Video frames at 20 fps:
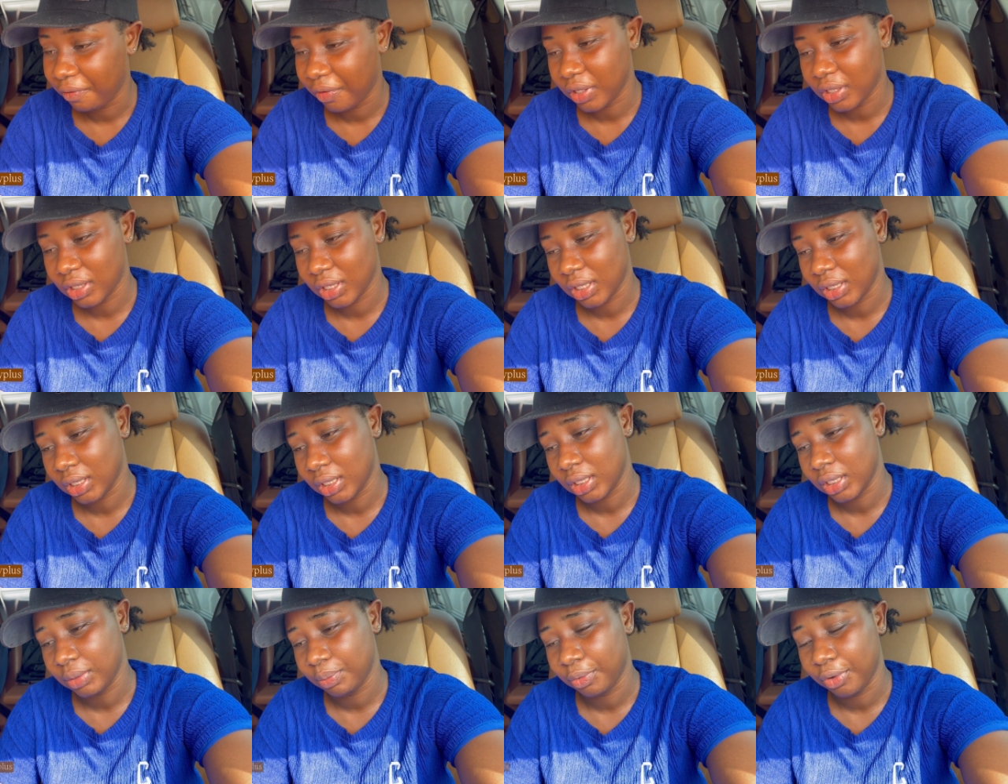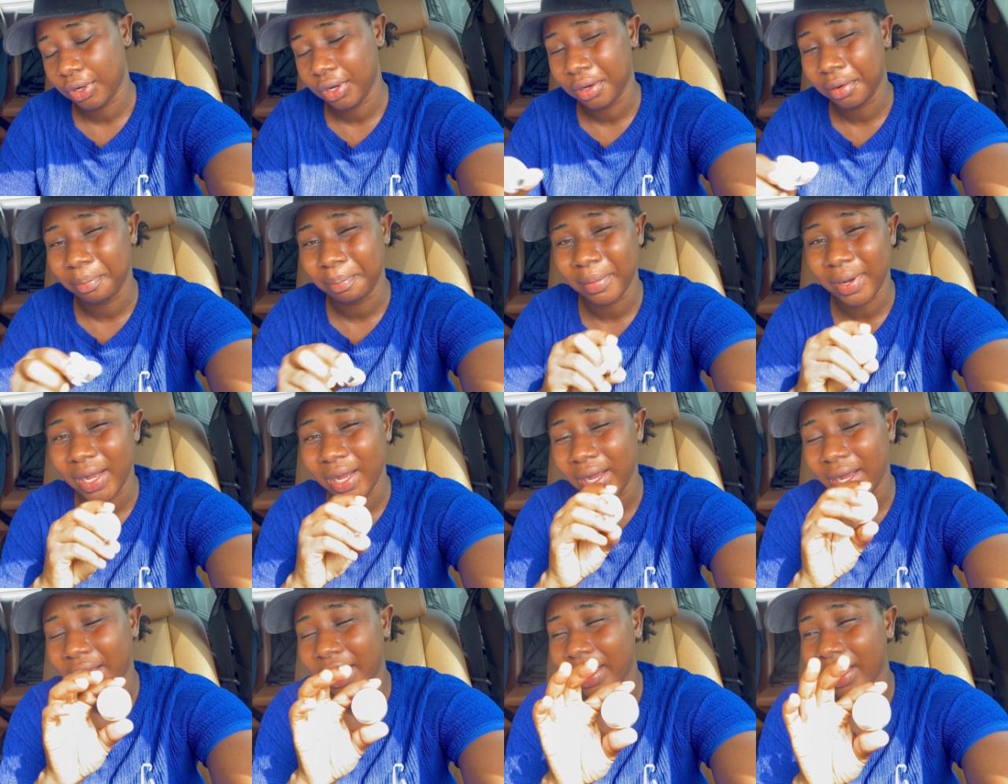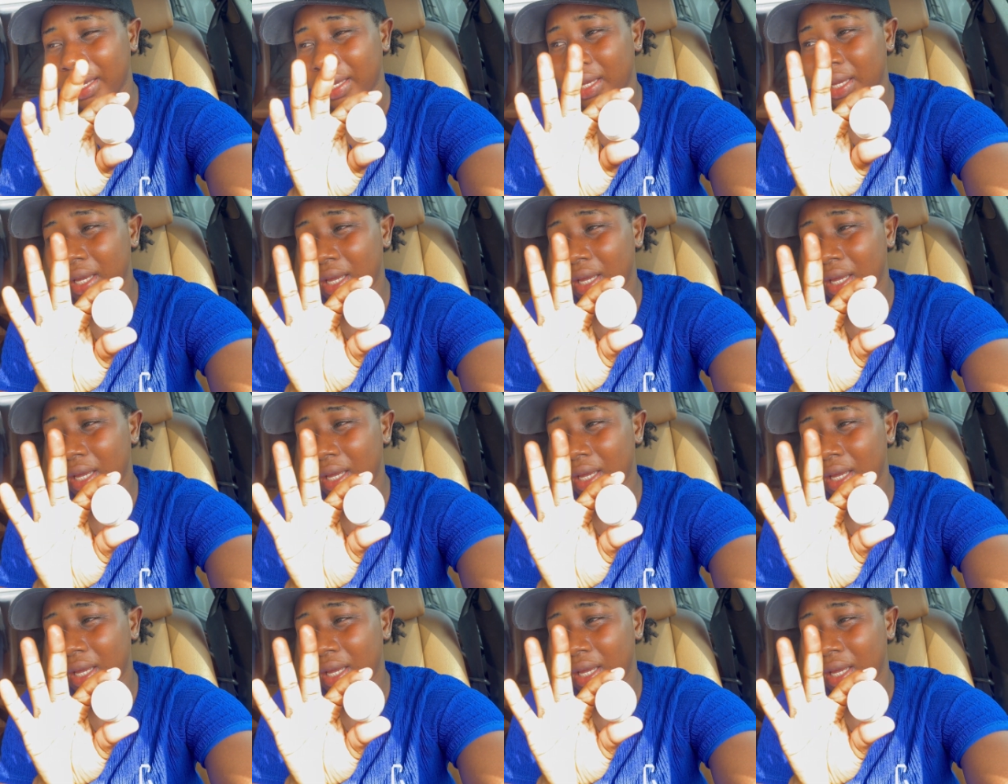face setting spray. My,